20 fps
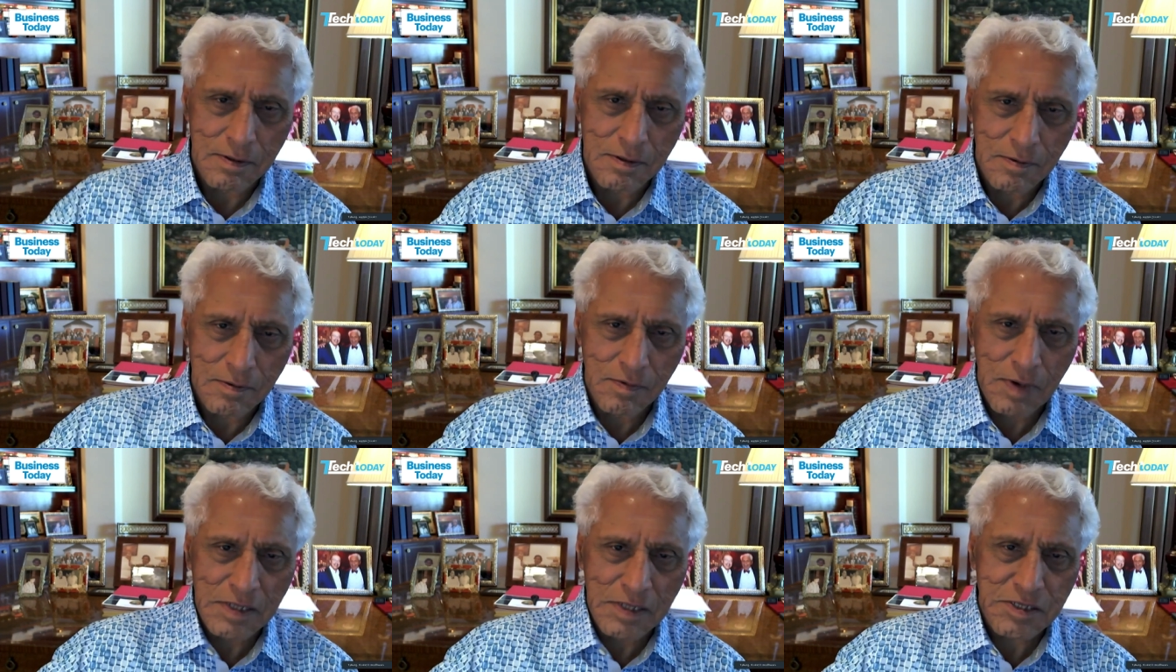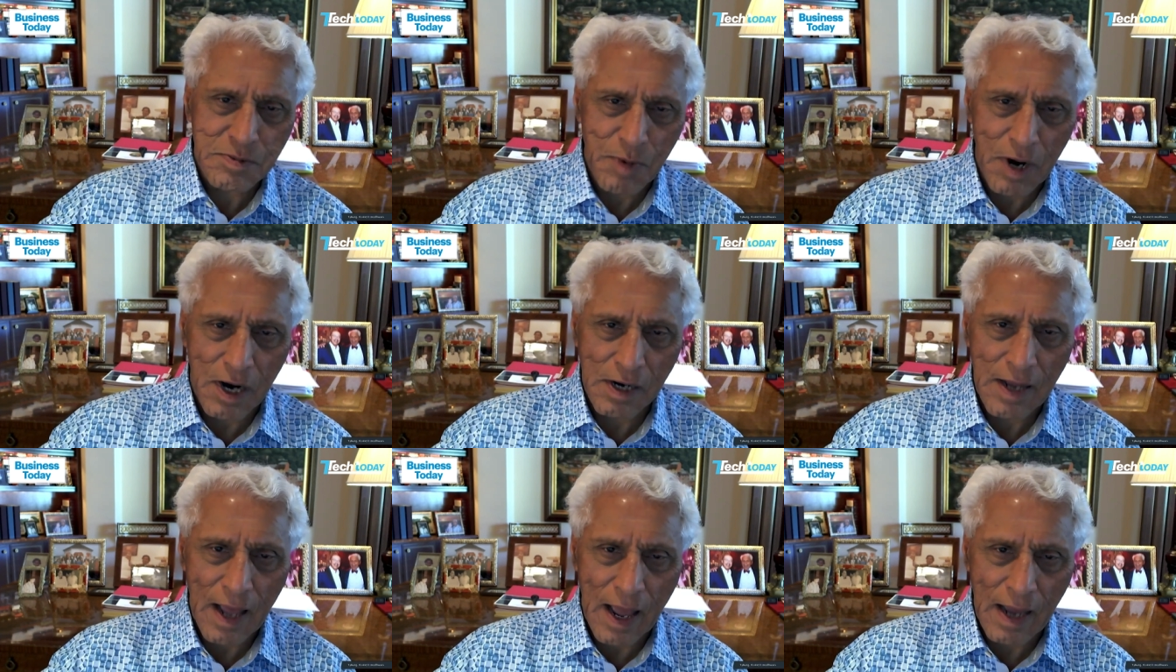one
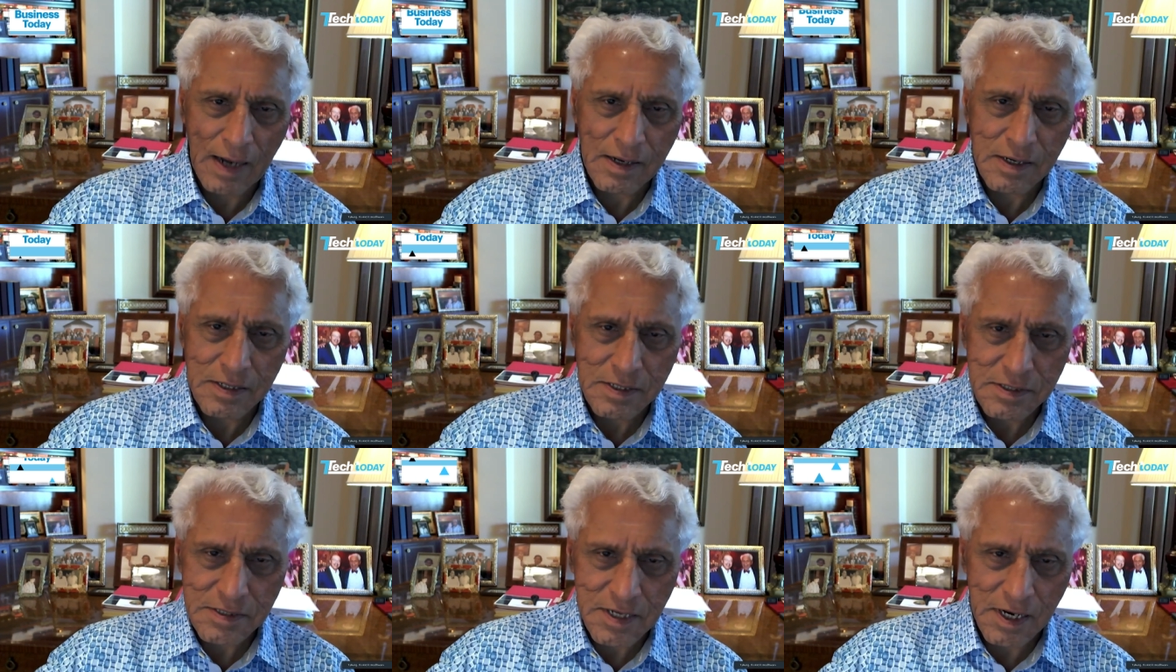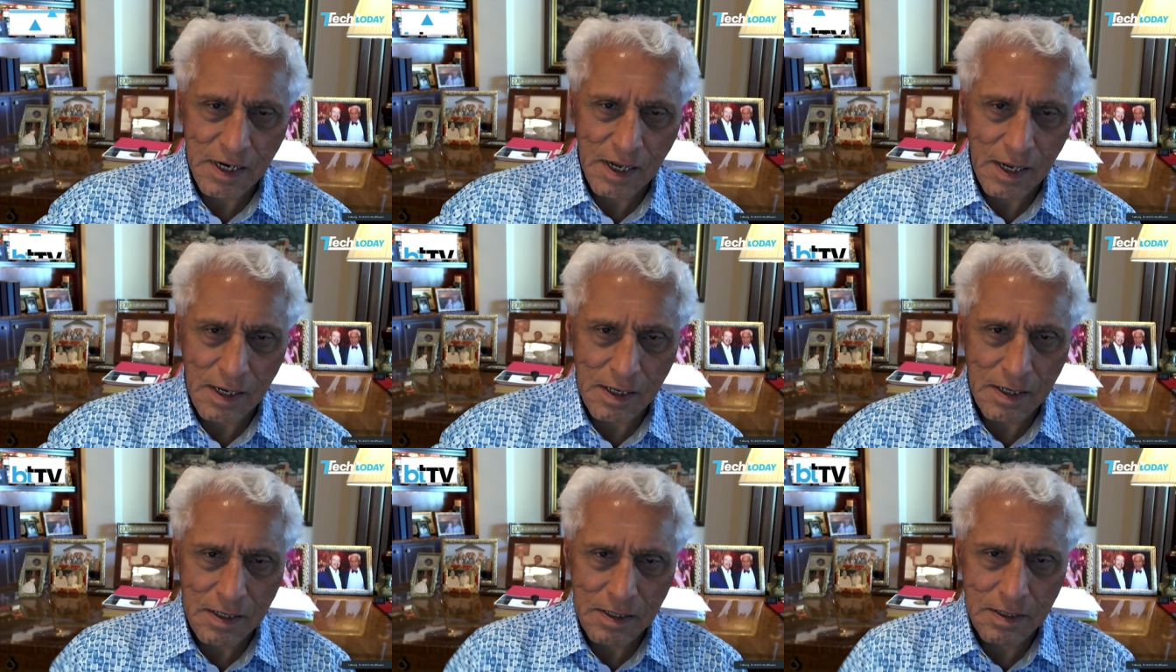smart hacker sitting
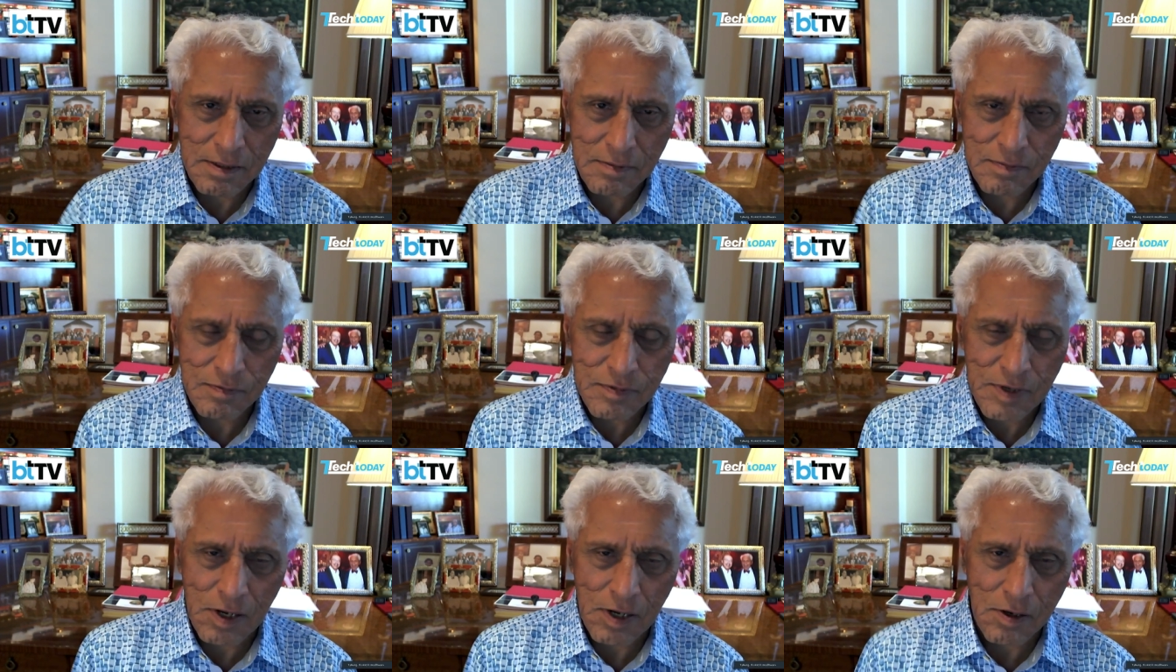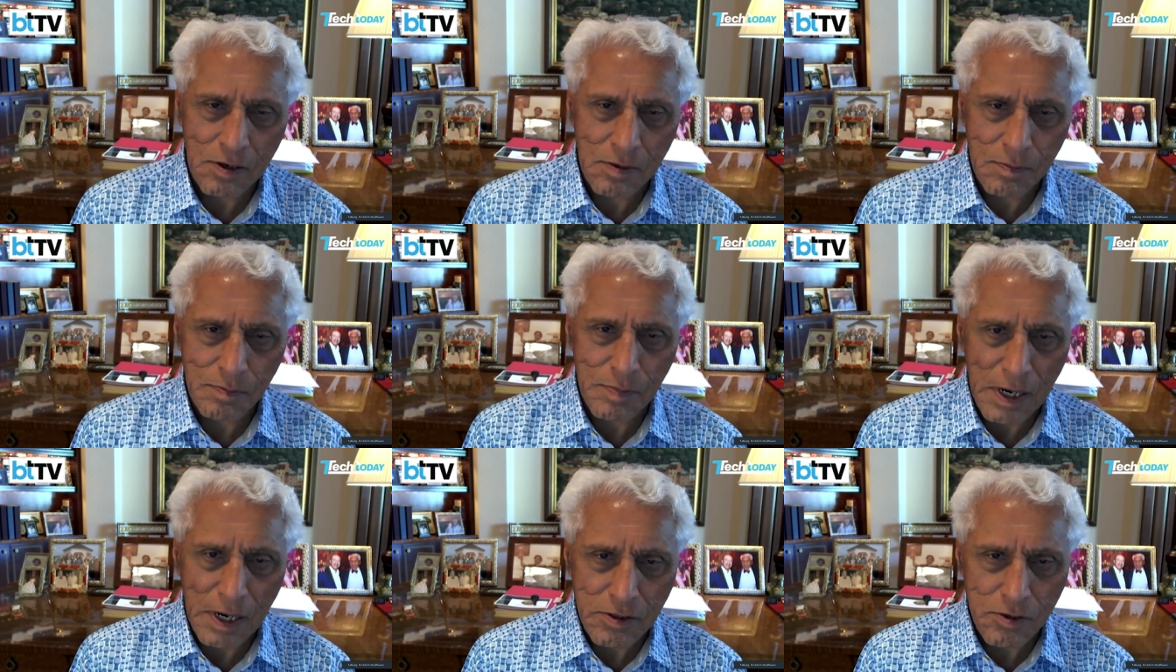in a
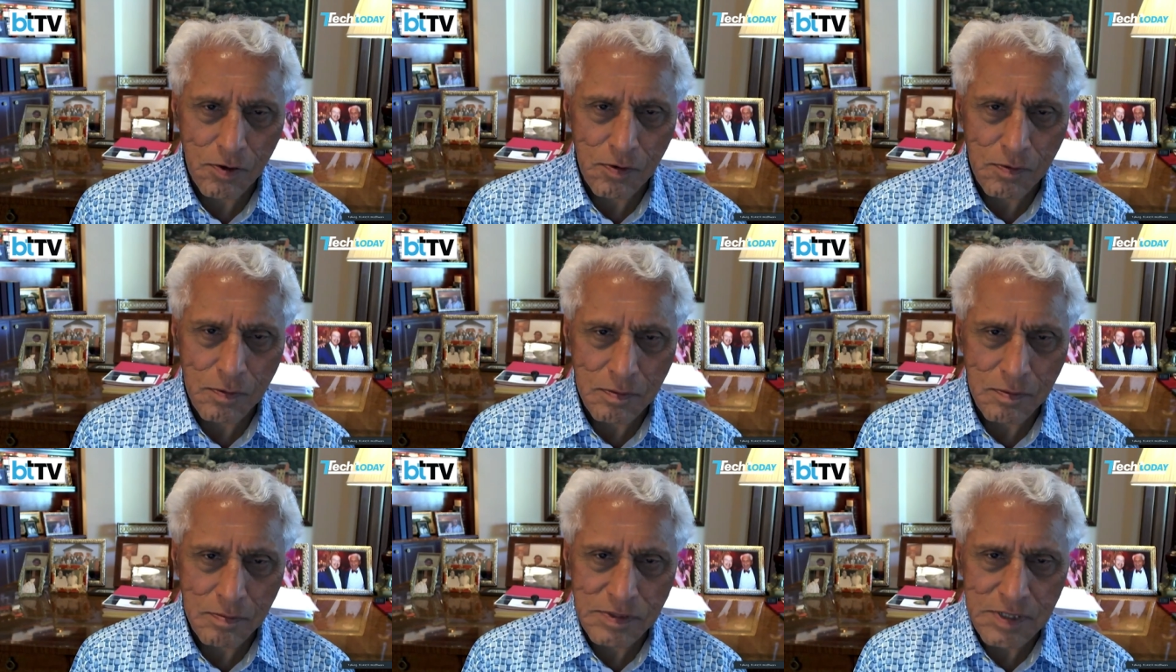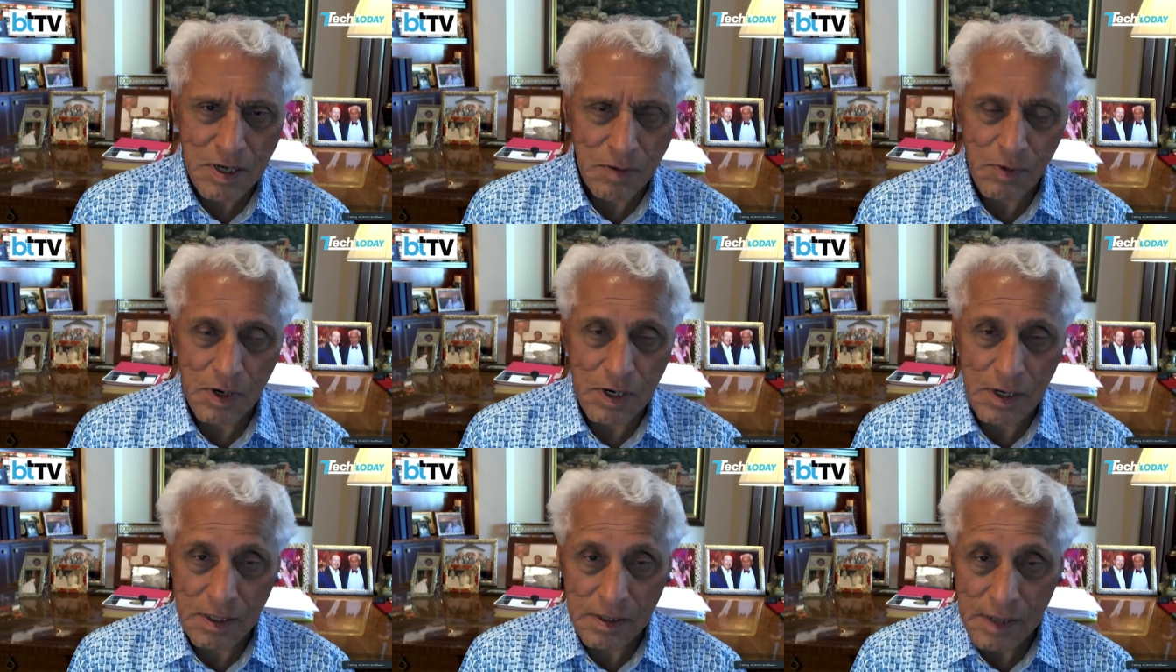bedroom
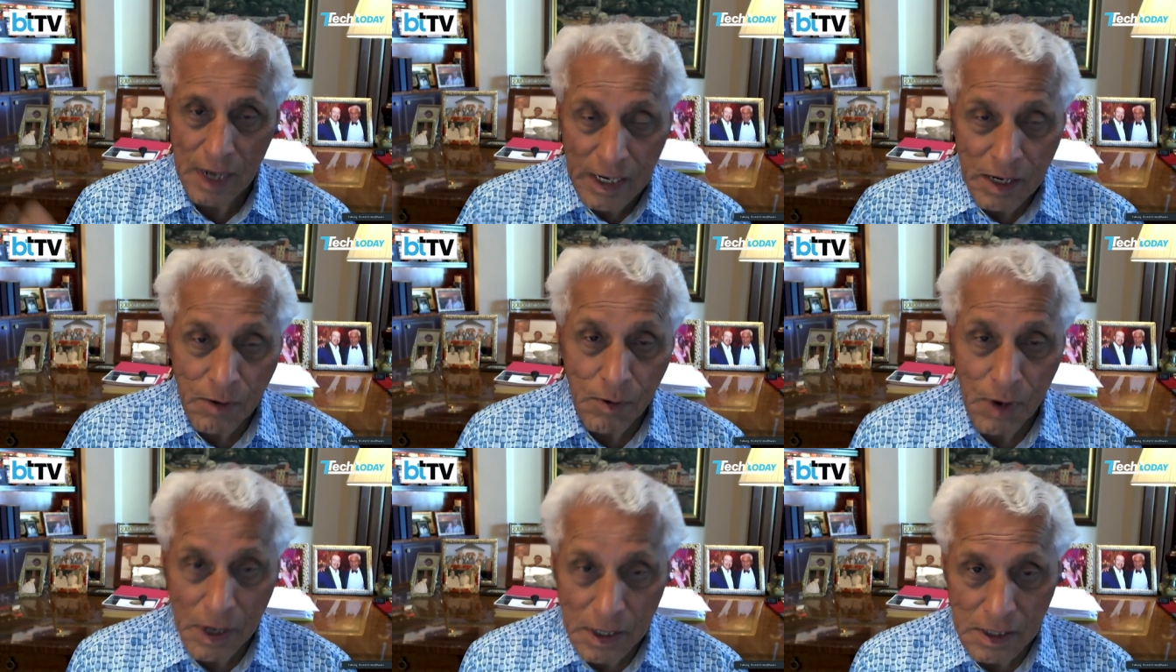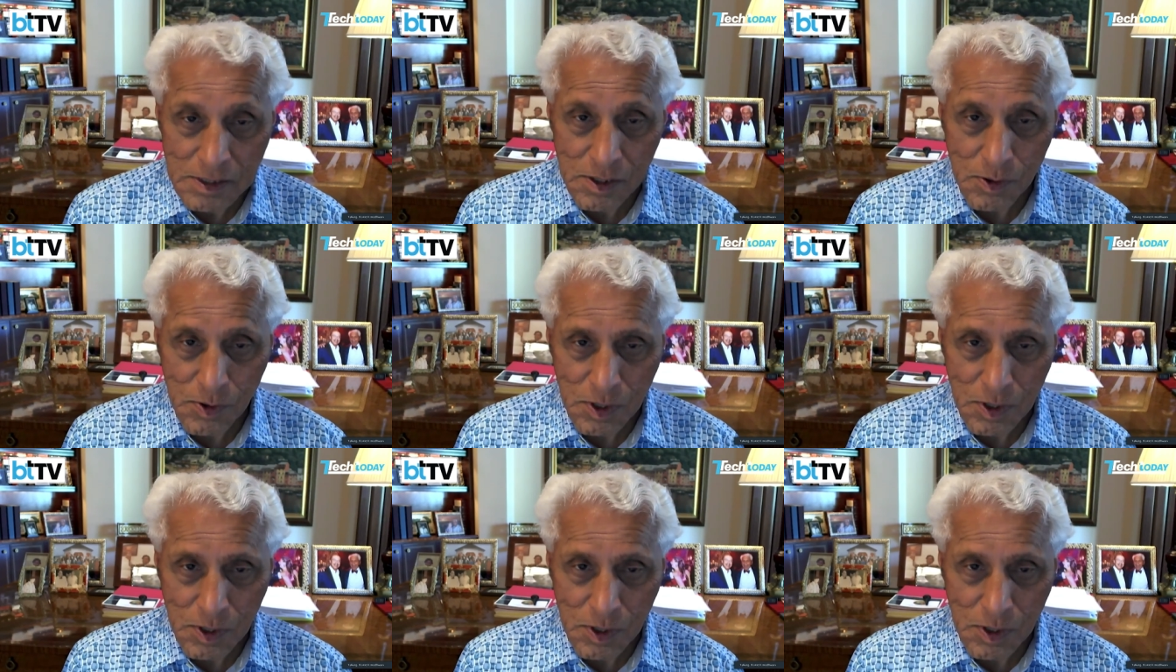somewhere, anywhere in the